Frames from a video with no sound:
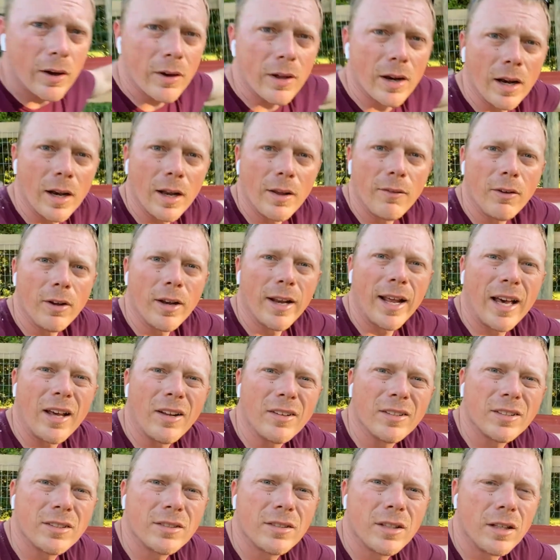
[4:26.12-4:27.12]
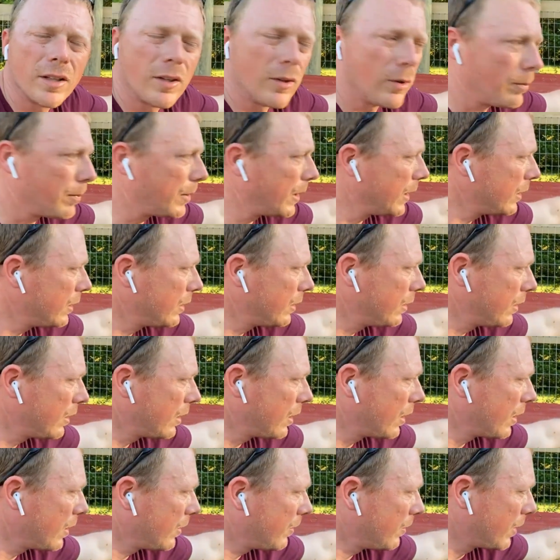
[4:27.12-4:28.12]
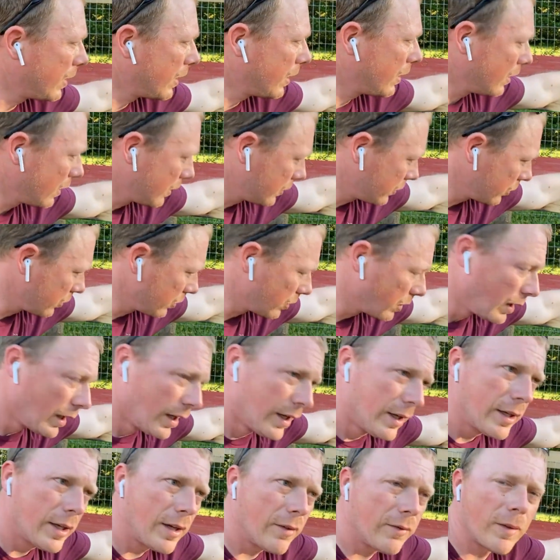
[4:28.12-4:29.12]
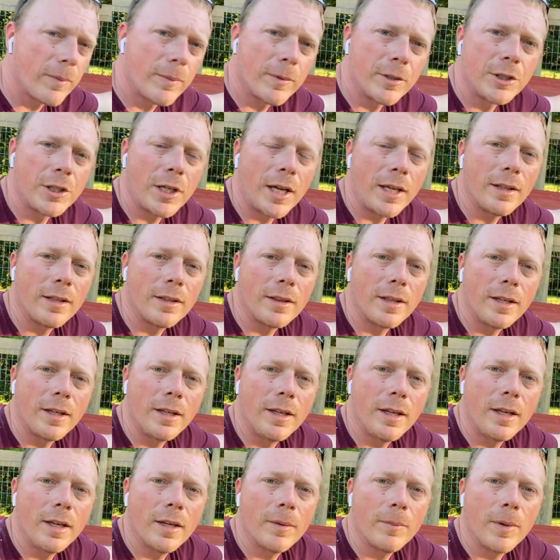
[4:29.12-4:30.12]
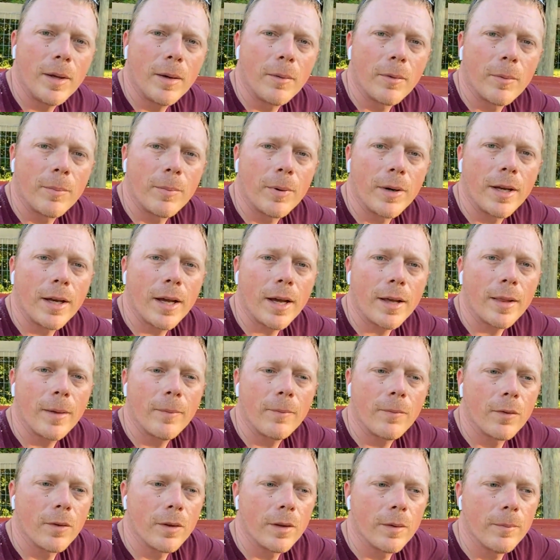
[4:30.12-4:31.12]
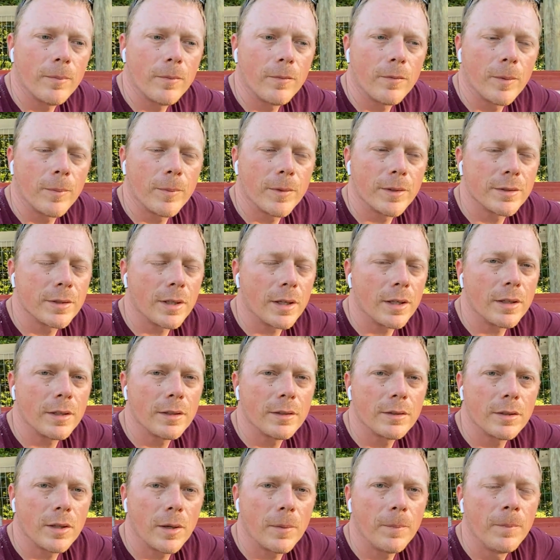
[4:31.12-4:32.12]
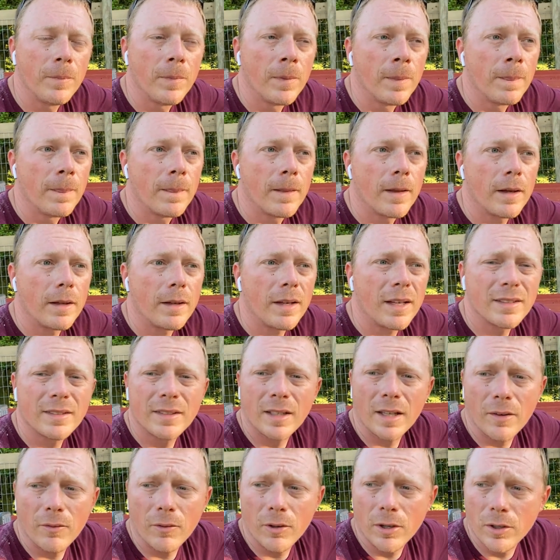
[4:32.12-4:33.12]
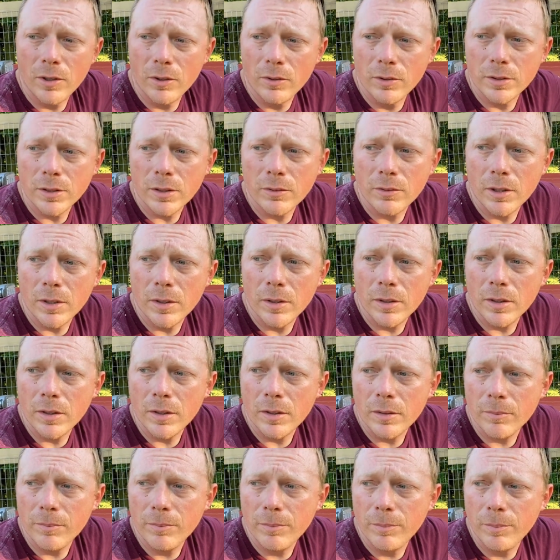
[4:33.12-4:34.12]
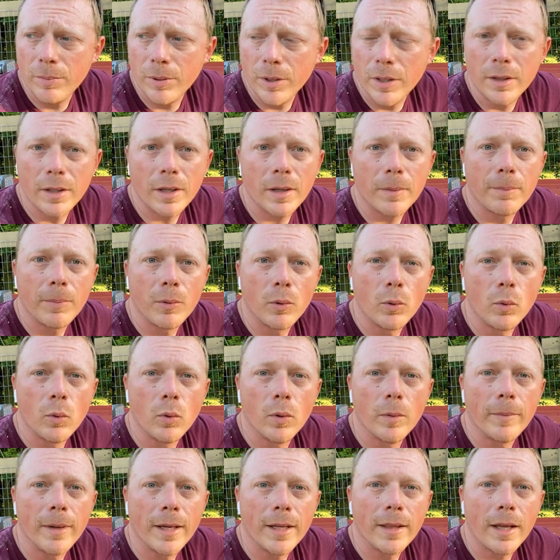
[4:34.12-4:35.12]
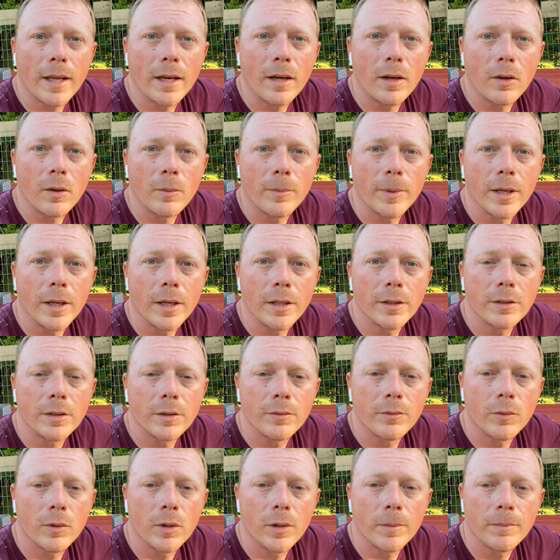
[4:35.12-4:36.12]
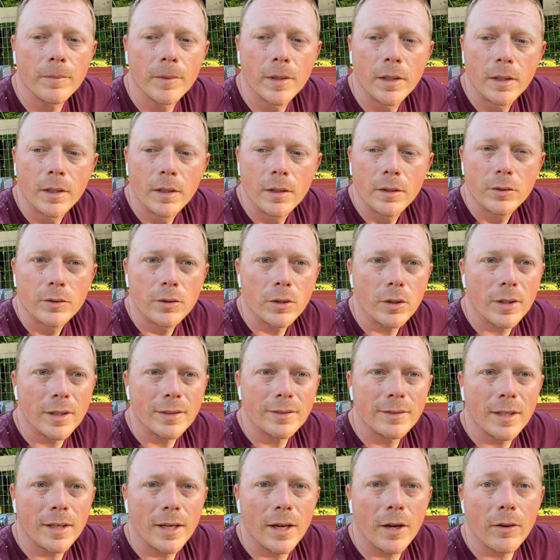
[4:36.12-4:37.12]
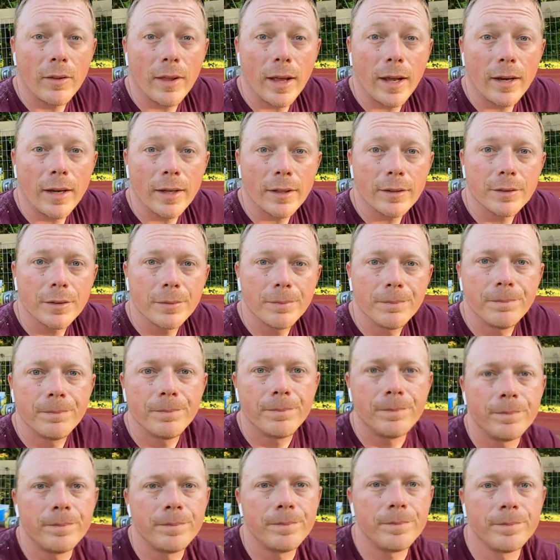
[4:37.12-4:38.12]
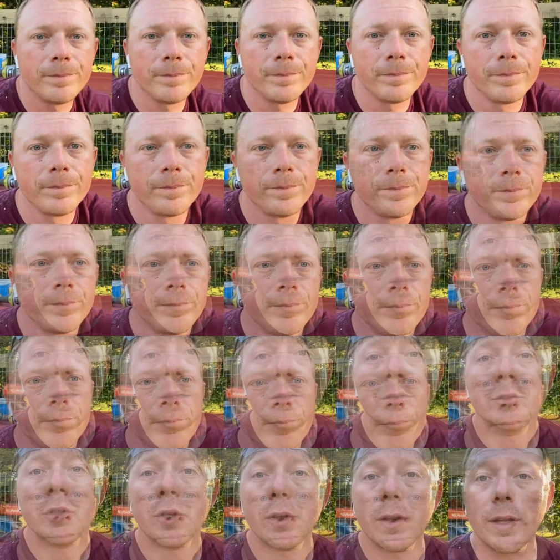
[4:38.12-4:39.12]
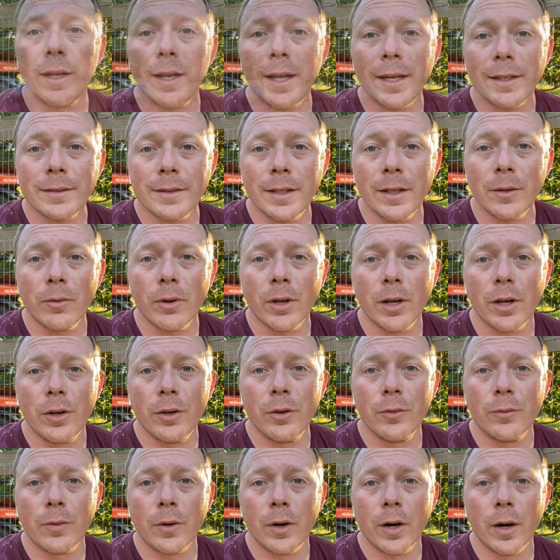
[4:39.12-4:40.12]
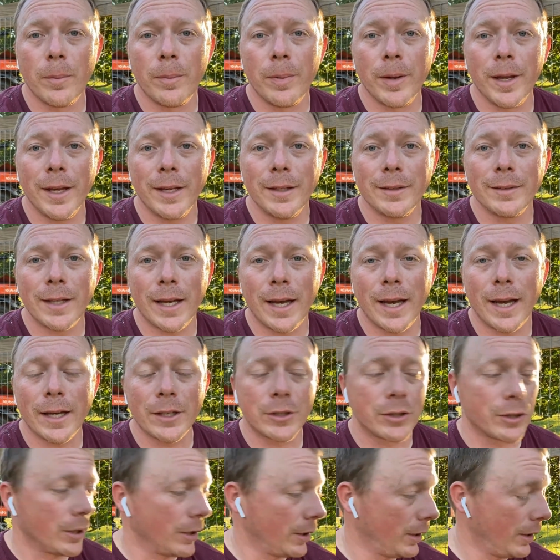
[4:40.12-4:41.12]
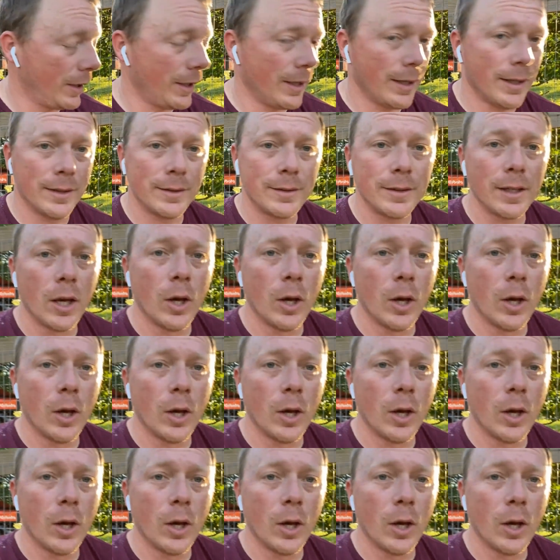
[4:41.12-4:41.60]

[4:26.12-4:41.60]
going to level it out just a little bit, but this will give them the shade that they need and be able to protect them from the sun. So next thing I want to do is I want to put in their pool and make that a little bit nicer for them. So let's take care of that next. All right, so the next thing we're going to do for our pigs actually is